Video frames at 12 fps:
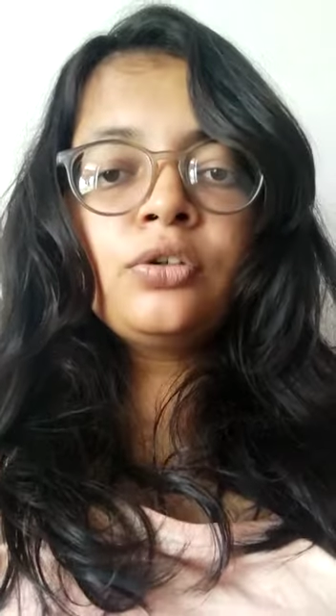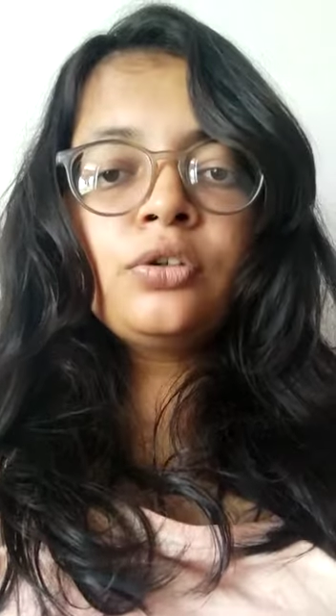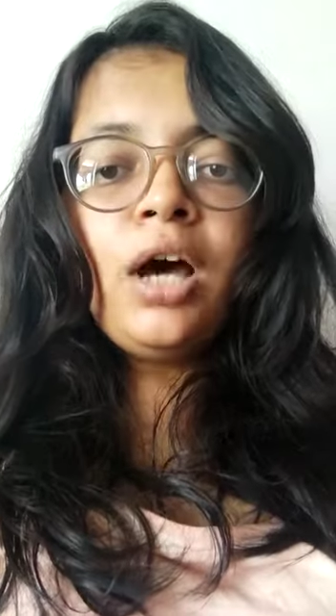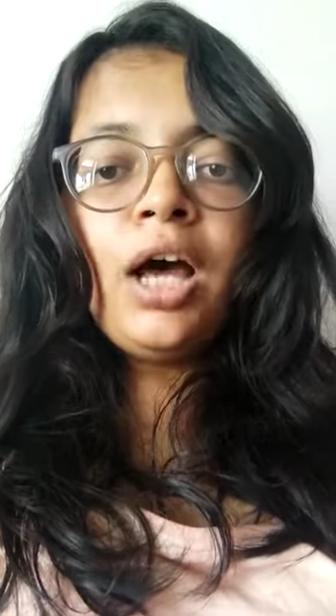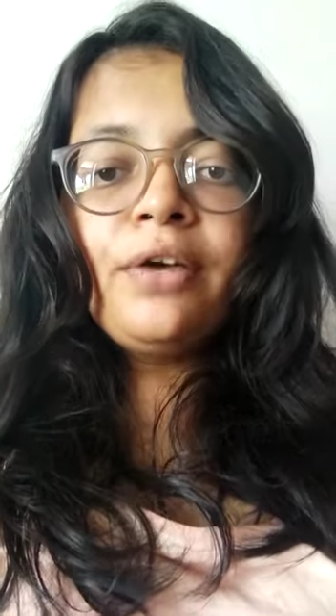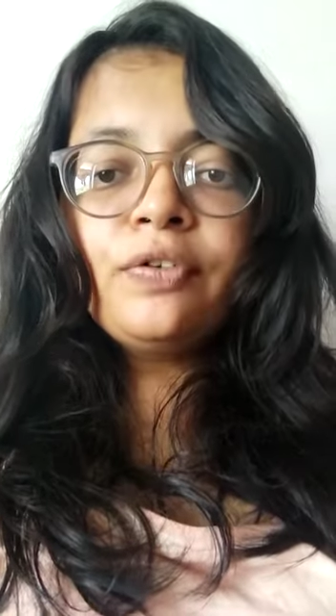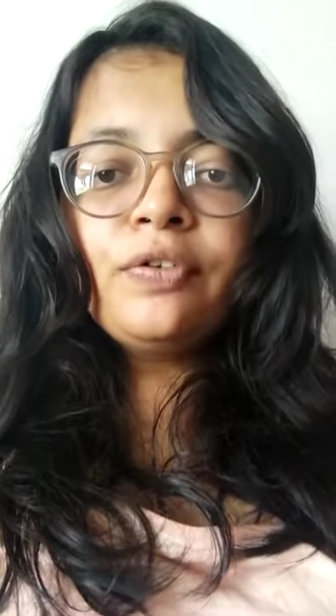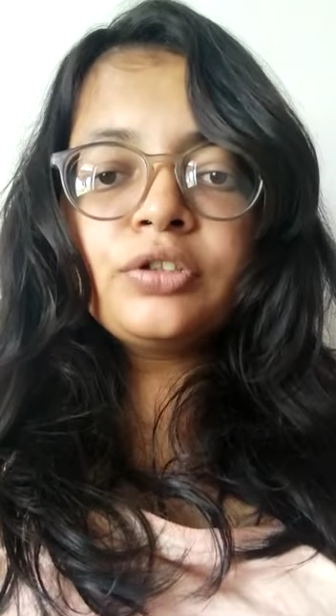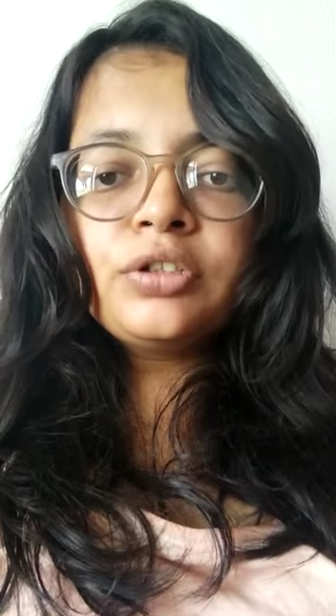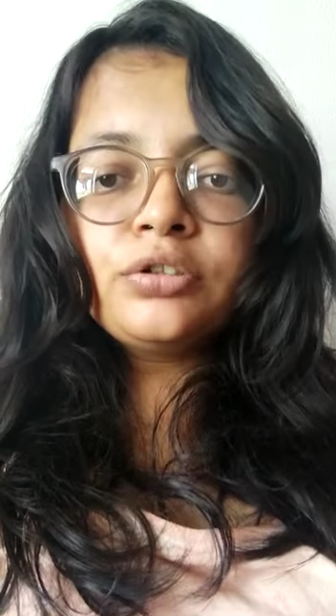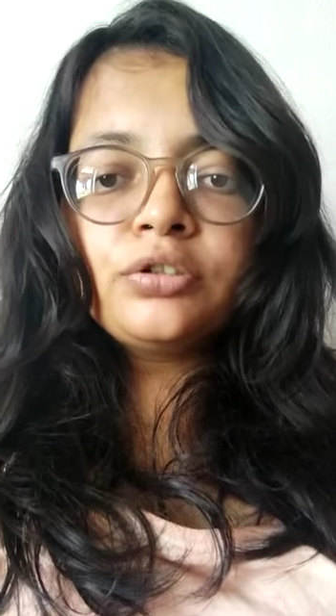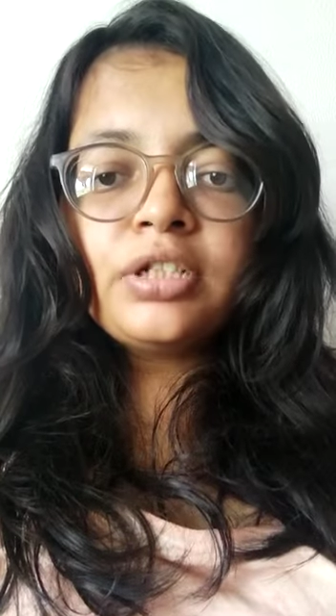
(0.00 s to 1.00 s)
Though I
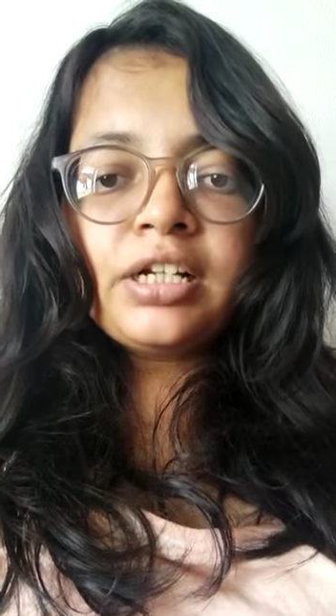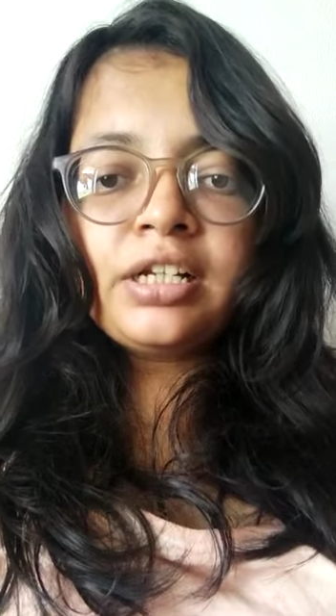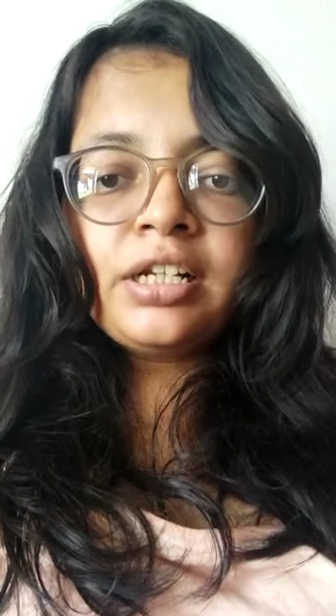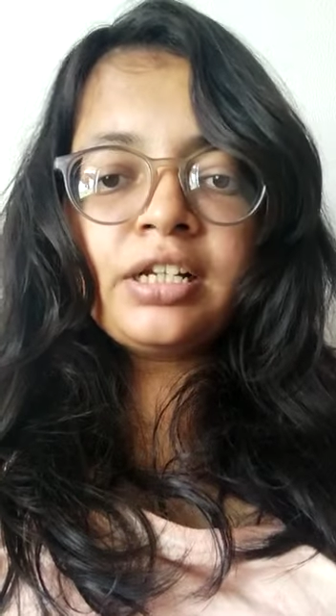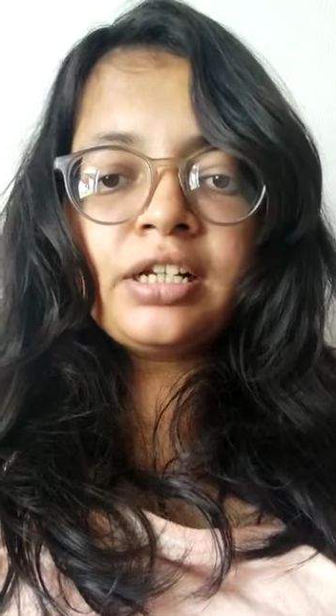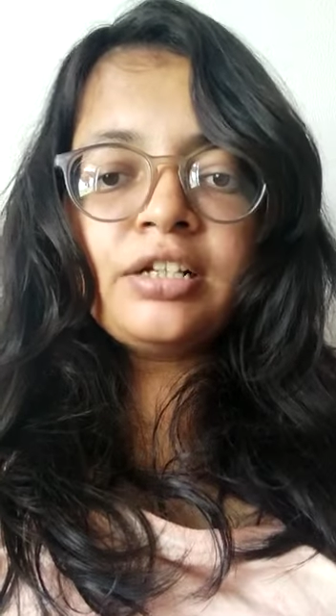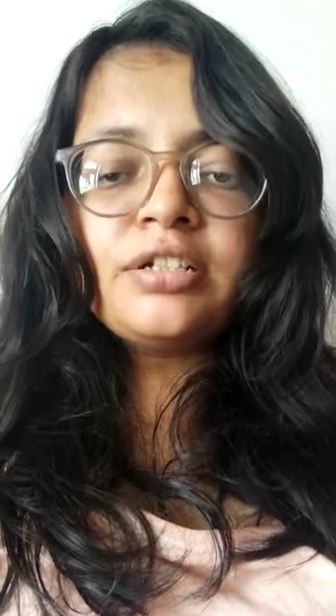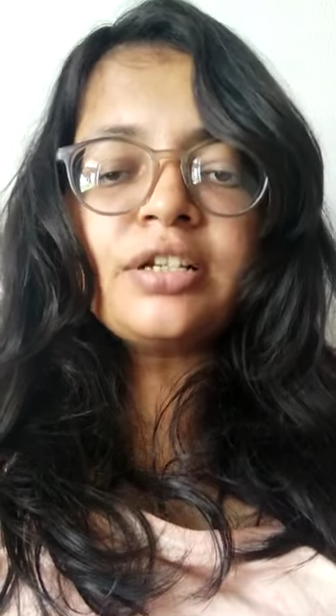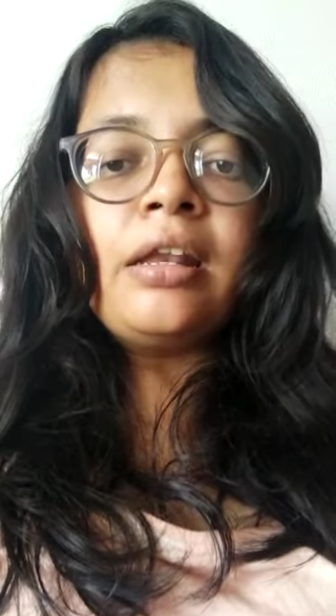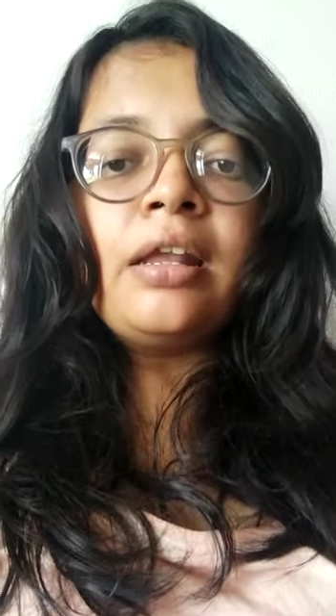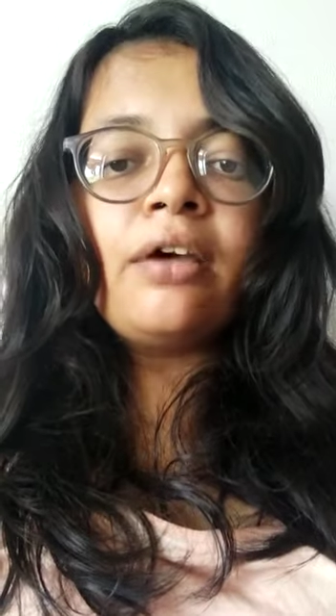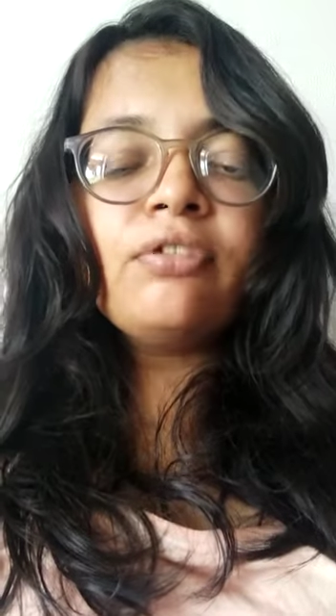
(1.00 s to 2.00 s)
wasn't good at English, I
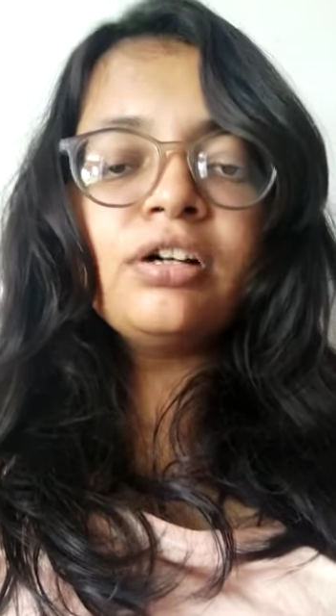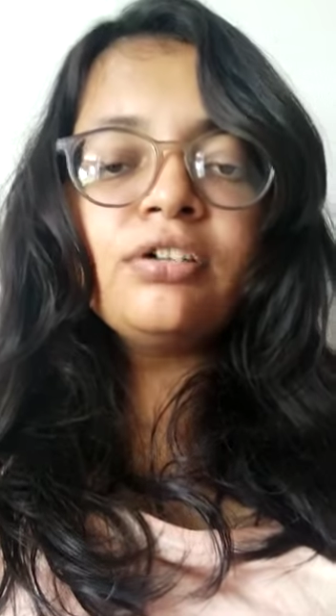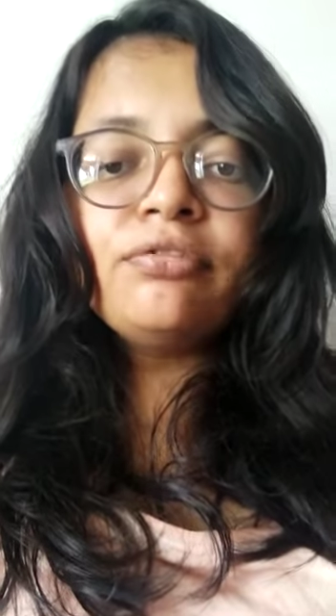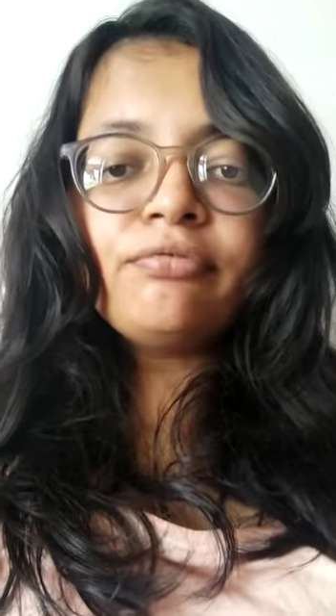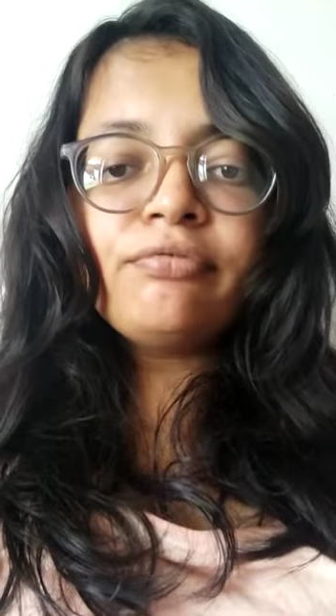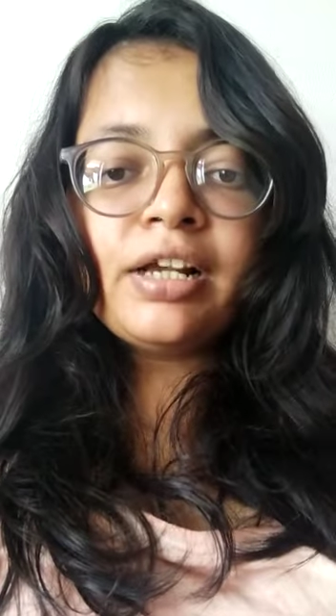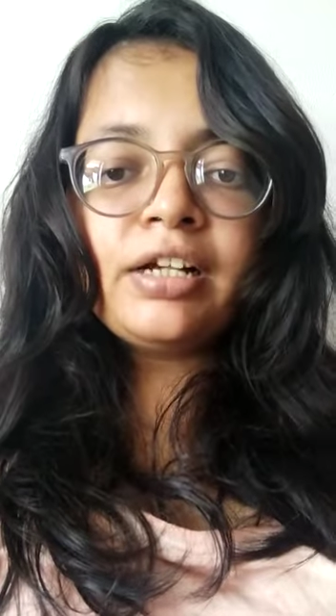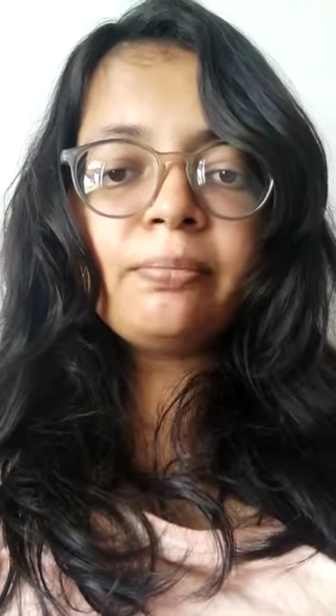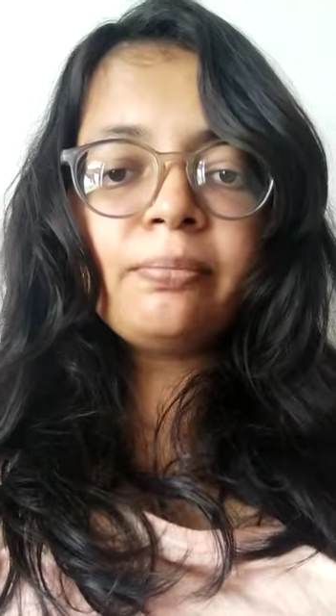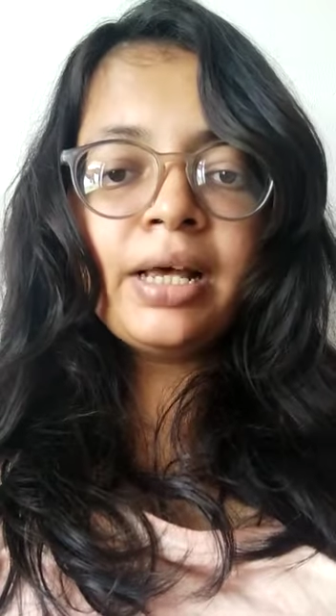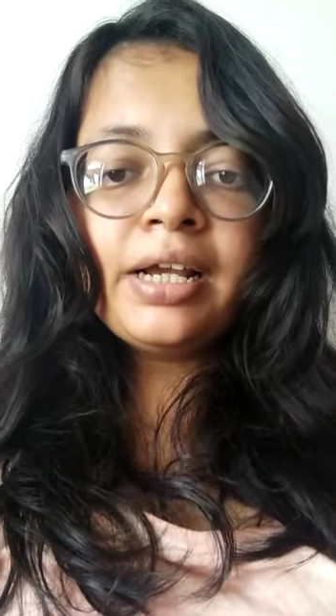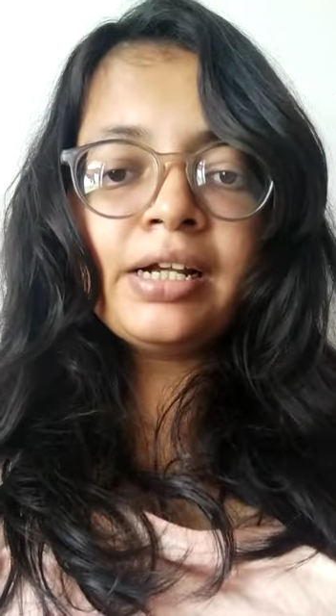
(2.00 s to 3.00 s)
never
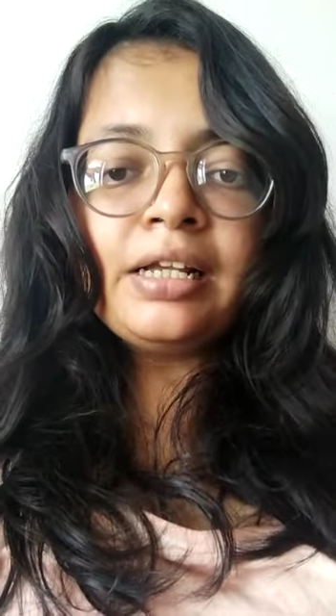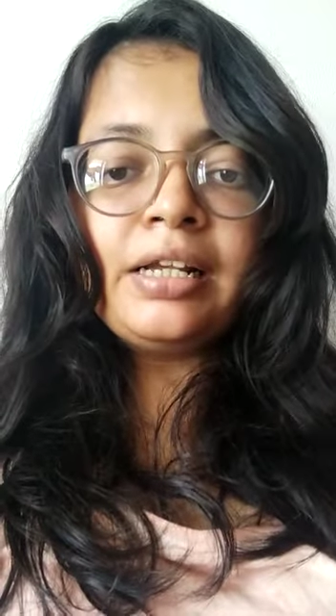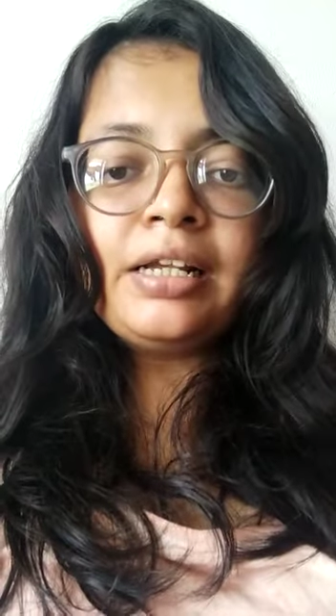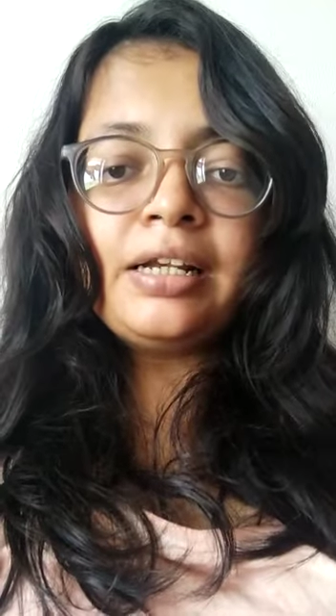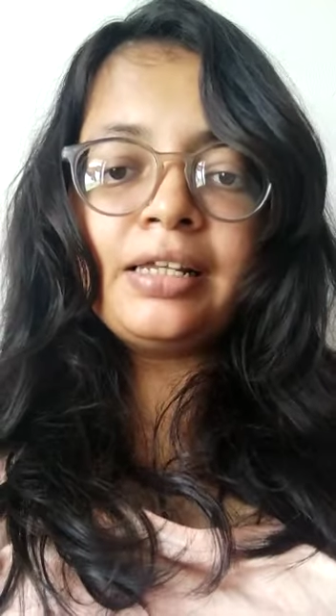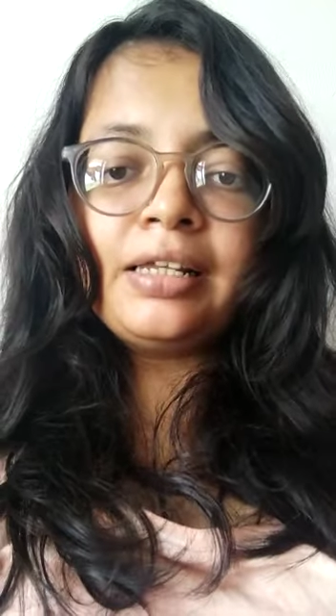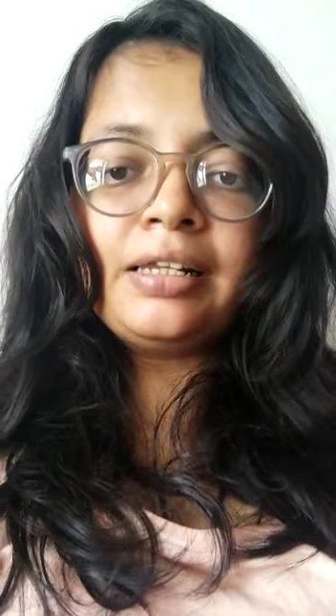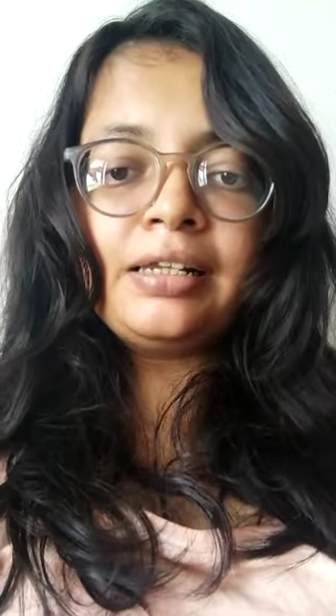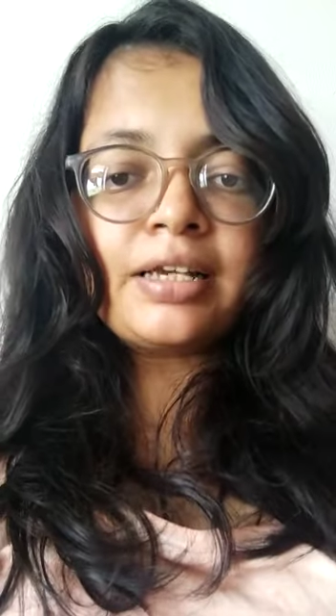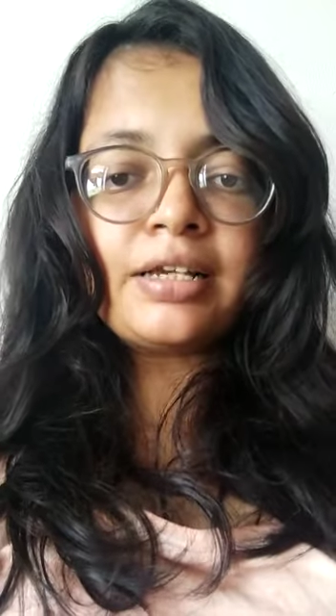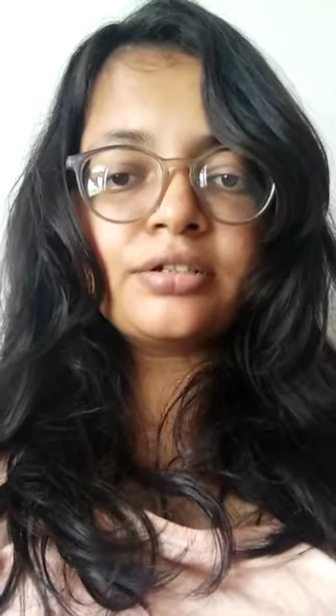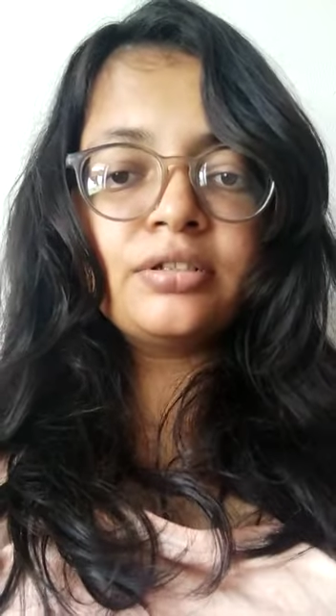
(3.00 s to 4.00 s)
felt bad in daily
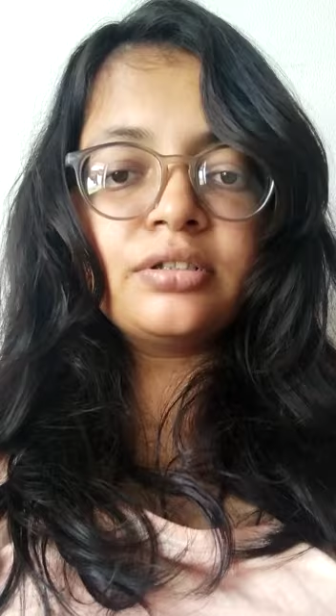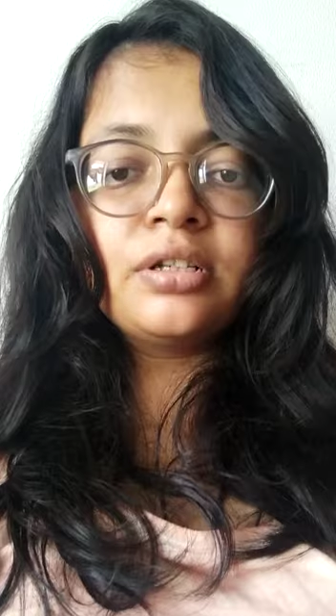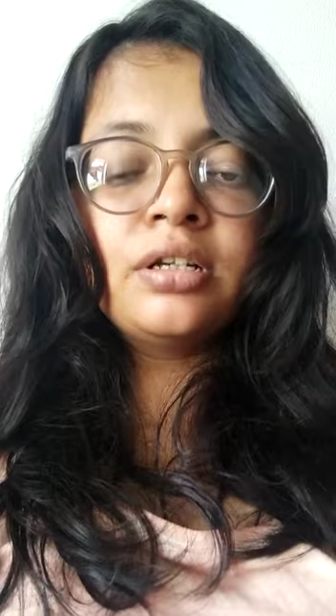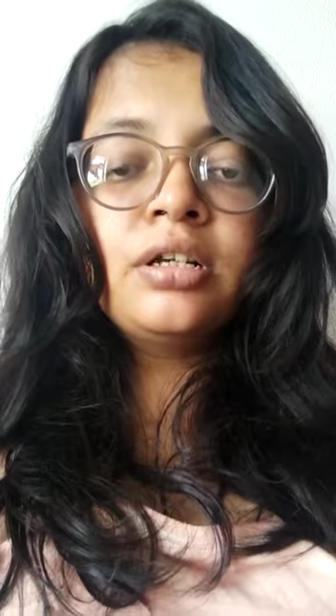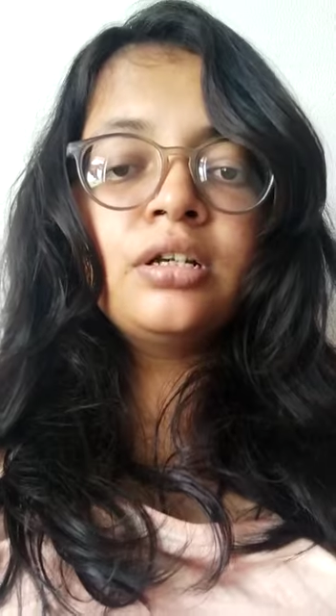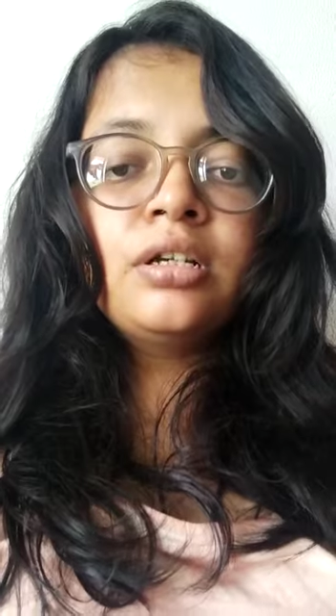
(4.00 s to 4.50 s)
sessions.